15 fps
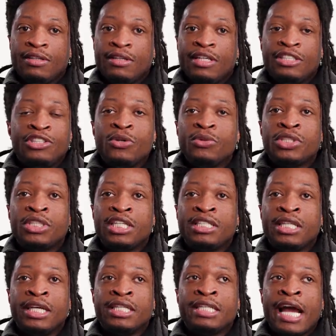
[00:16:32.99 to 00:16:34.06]
There's no such
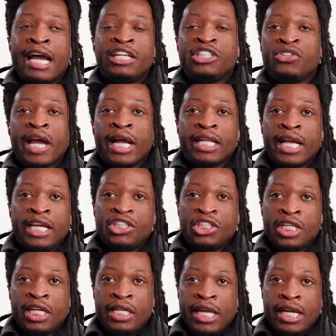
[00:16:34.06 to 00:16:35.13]
thing as I attract ain't
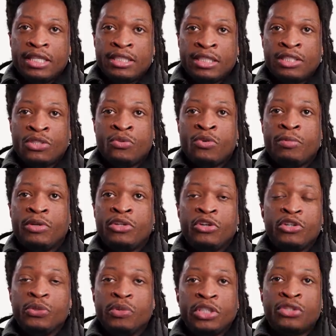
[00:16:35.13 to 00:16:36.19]
shit niggas as a woman.
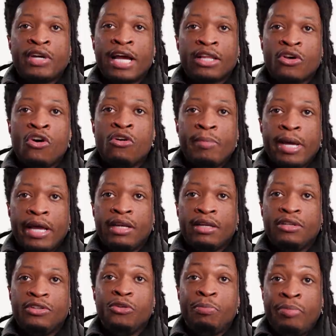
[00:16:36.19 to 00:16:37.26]
No, you attract all men.
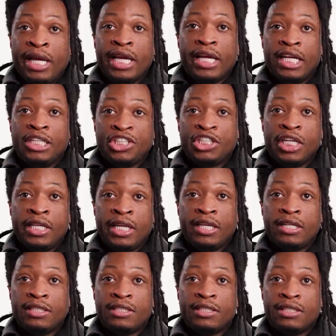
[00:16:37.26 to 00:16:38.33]
You pick ain't shit
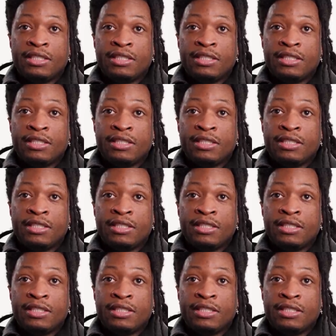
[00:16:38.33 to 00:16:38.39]
niggas.